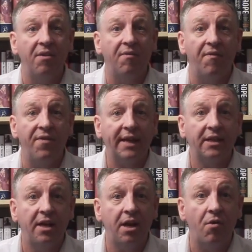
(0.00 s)

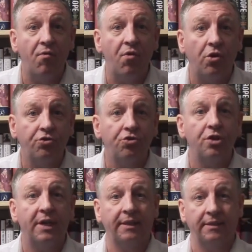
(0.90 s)
Victor
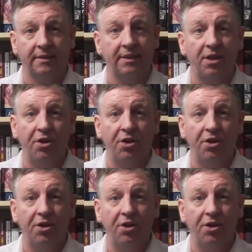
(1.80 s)
Rothschild.